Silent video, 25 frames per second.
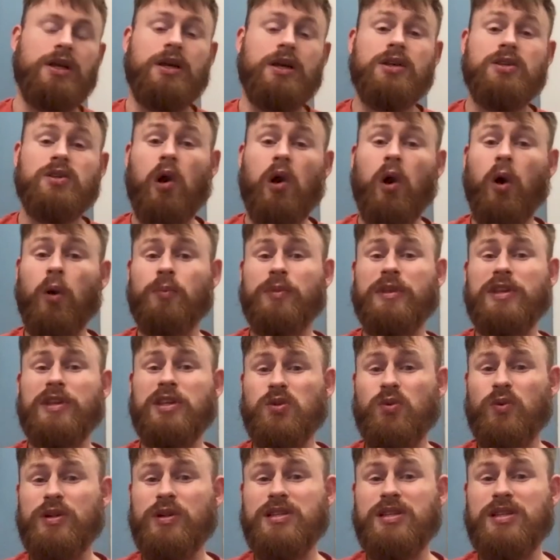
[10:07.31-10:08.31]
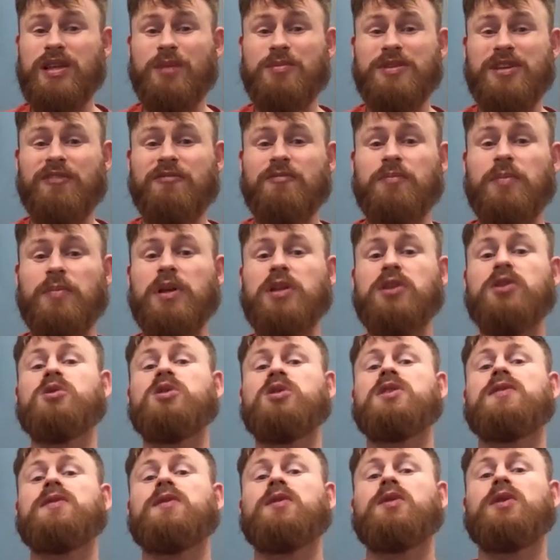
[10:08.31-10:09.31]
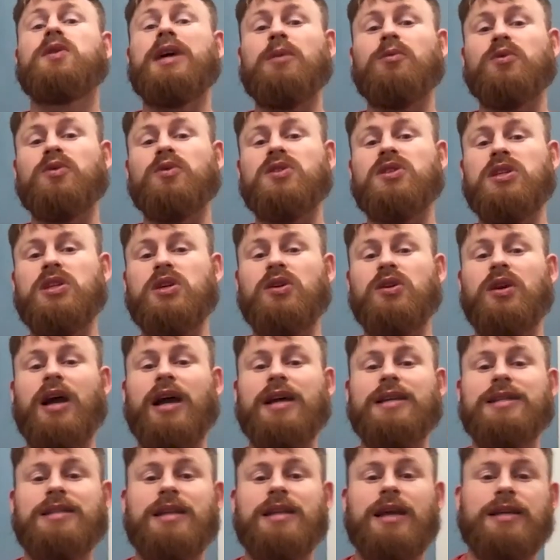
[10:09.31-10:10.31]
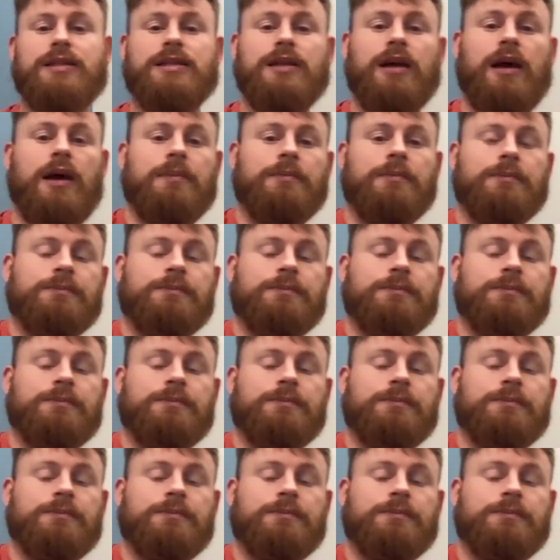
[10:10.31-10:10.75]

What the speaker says: So I hope these 3 tips have been useful, and we'll see you guys next time.